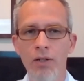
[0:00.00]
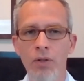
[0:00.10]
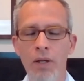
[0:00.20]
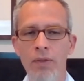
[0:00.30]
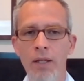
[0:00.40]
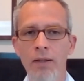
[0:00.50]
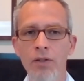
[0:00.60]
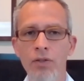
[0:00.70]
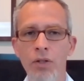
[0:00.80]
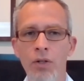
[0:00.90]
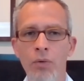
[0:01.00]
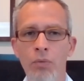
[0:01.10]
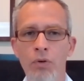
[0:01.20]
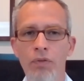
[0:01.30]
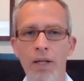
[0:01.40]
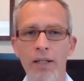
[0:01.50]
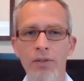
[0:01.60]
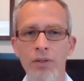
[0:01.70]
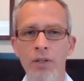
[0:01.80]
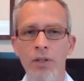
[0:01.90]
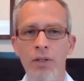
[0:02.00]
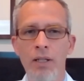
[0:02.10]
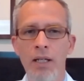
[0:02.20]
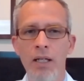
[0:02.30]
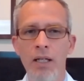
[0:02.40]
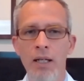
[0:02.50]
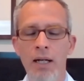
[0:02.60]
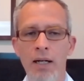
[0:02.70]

So I think this reflects the